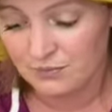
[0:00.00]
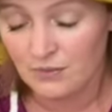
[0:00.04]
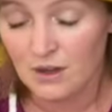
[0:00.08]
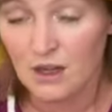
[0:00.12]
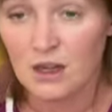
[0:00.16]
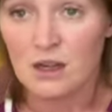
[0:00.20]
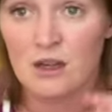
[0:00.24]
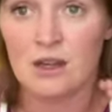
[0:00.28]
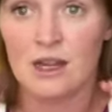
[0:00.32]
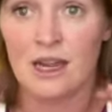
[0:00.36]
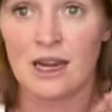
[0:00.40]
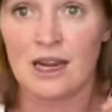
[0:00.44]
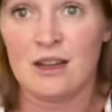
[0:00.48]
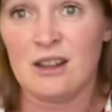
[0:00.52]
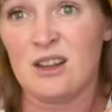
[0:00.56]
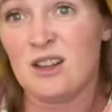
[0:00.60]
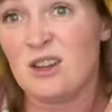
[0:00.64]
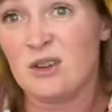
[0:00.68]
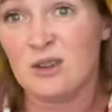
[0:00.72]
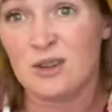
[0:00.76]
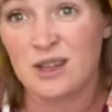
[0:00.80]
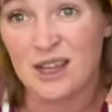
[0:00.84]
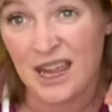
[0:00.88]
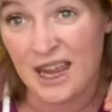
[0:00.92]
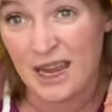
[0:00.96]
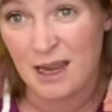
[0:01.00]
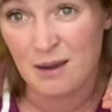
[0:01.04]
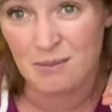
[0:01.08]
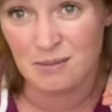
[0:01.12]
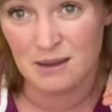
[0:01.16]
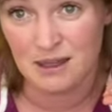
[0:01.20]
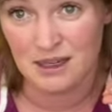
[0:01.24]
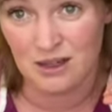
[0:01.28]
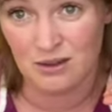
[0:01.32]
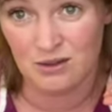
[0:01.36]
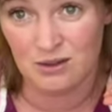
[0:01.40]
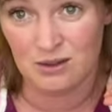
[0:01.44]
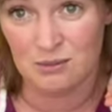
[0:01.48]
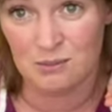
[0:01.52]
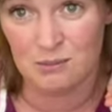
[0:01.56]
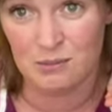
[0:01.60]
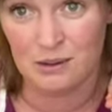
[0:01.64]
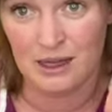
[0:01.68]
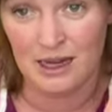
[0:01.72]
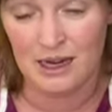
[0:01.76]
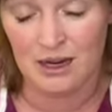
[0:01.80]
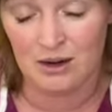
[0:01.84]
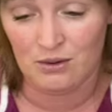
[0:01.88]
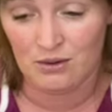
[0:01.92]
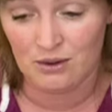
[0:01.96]
like little game that you can
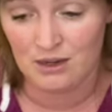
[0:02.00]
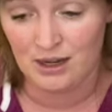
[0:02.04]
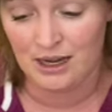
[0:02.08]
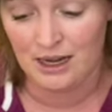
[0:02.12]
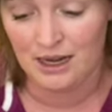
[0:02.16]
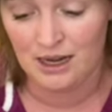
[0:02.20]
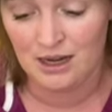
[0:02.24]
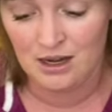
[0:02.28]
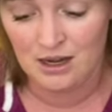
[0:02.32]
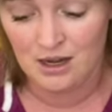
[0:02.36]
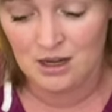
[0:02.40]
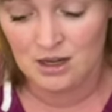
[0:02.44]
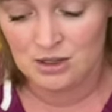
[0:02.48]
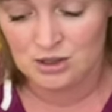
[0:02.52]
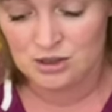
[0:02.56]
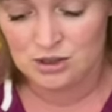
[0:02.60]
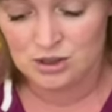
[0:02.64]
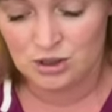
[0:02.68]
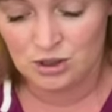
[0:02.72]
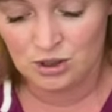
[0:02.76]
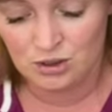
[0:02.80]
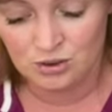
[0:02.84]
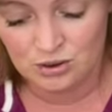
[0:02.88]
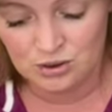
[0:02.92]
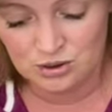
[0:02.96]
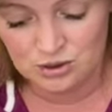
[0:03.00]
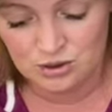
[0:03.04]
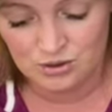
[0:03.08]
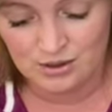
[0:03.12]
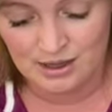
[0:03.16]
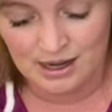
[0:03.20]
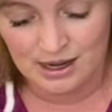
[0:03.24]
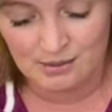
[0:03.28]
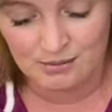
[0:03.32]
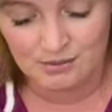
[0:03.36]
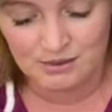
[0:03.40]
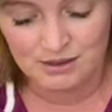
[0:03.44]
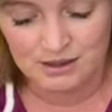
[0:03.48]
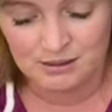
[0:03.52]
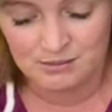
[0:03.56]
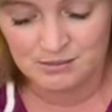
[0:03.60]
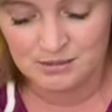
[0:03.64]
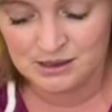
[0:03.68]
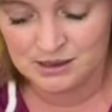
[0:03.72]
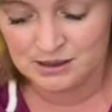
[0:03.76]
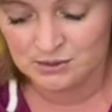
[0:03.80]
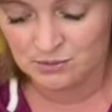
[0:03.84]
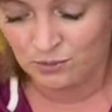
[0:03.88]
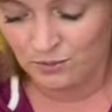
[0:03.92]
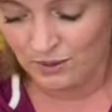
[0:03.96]
play, okay? So you could do that with them
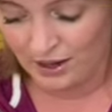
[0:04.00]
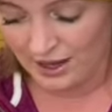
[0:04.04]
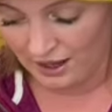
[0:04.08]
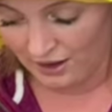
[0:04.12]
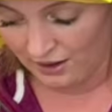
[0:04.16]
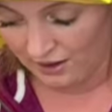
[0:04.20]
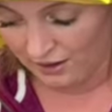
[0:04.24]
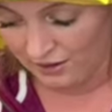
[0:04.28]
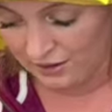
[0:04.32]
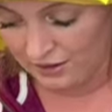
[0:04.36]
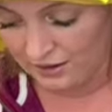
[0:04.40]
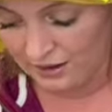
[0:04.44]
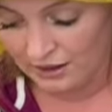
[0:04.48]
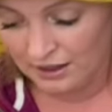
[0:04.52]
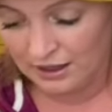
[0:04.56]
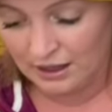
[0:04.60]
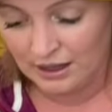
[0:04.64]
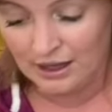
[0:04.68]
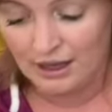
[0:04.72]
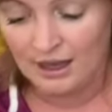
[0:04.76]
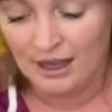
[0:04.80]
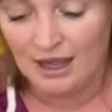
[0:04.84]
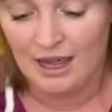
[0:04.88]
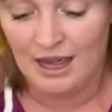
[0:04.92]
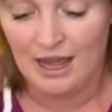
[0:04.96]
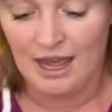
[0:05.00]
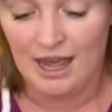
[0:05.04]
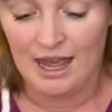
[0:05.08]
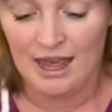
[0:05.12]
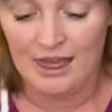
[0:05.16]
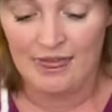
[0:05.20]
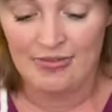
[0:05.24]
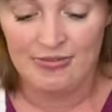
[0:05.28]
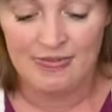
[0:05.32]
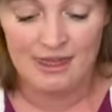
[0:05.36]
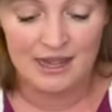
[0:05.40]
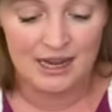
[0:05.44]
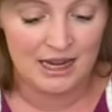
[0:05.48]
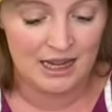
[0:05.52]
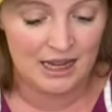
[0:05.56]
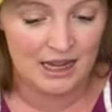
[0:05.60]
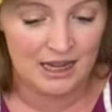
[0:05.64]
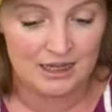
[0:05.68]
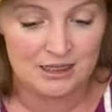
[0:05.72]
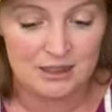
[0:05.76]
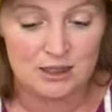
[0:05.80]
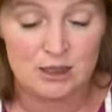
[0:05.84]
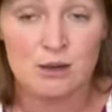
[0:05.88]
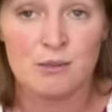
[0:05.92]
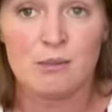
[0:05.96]
as well. And
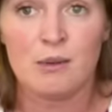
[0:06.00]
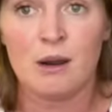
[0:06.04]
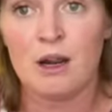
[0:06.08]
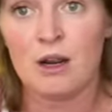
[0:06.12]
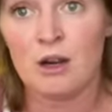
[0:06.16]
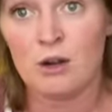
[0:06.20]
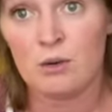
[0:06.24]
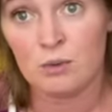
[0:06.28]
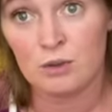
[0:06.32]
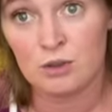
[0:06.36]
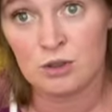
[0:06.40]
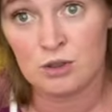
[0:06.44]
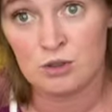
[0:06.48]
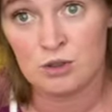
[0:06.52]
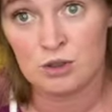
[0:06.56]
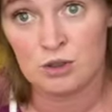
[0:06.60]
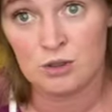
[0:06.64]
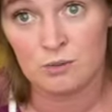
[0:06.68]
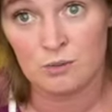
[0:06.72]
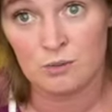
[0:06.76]
then tomorrow we'll do some